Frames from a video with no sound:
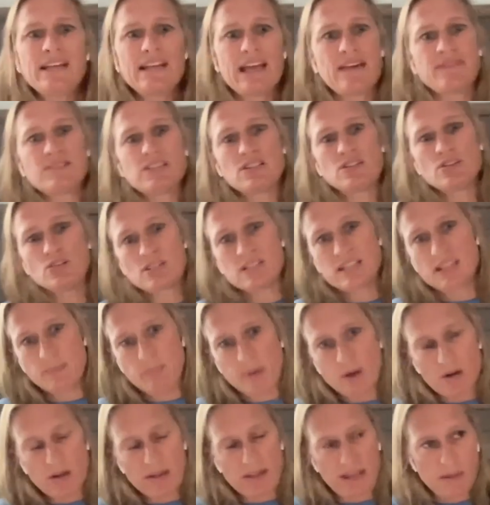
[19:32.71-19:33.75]
didn't have to do
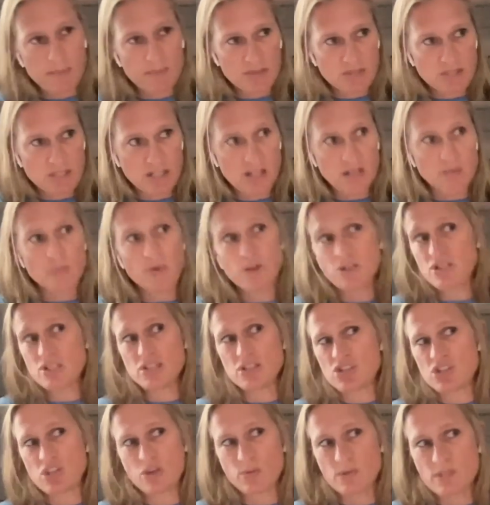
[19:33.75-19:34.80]
CPR on that particular
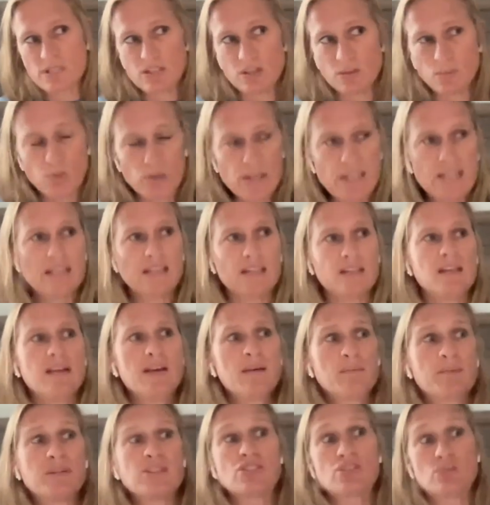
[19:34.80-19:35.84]
person. She was still breathing,
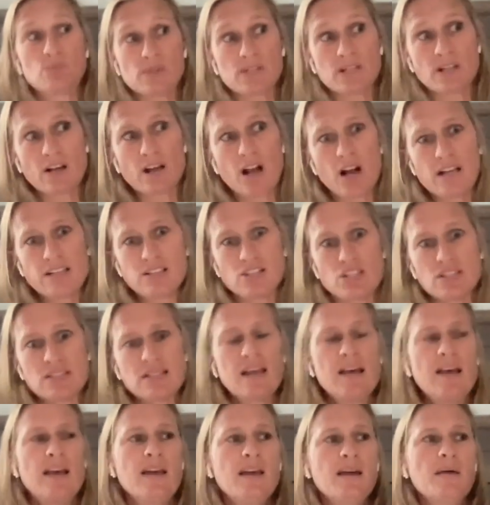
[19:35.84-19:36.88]
but she was
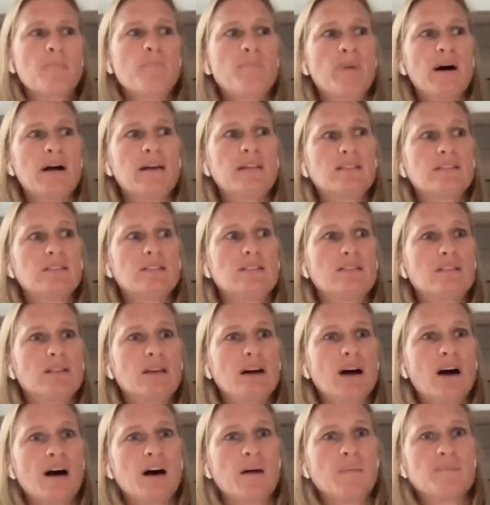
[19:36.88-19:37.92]
unconscious. But
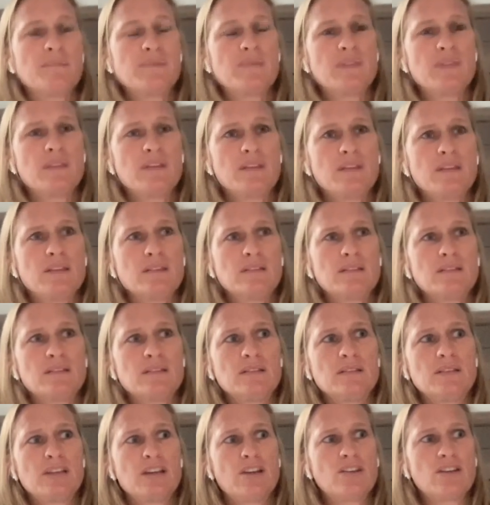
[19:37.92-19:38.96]
um,
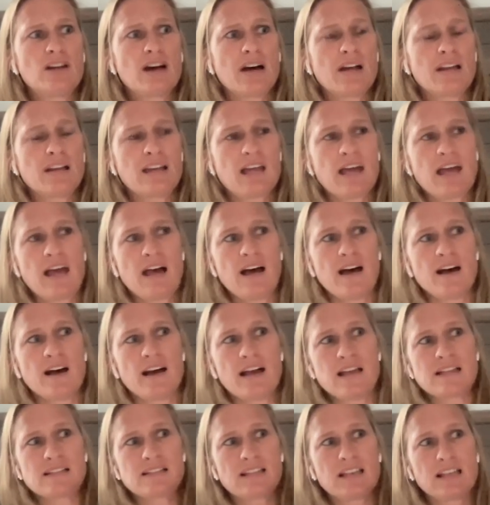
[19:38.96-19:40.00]
they're not
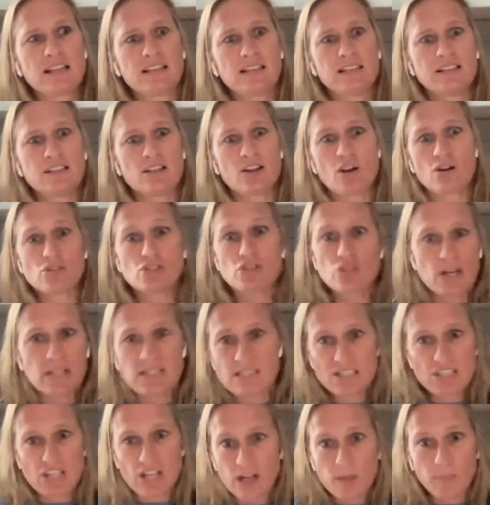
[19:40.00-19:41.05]
as likely to go
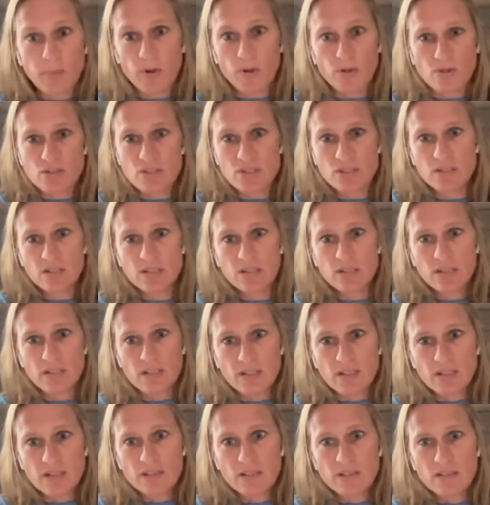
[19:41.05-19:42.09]
straight to check a pulse
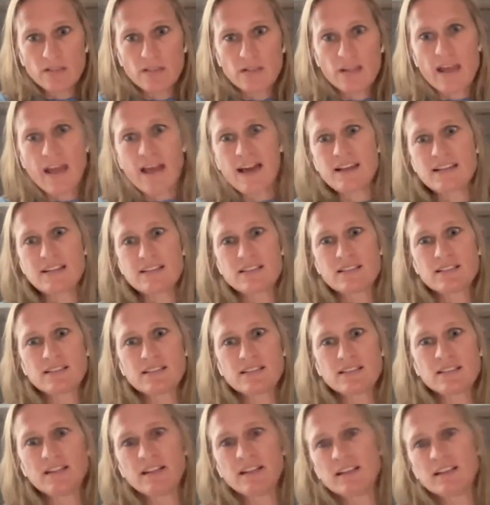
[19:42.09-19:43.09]
as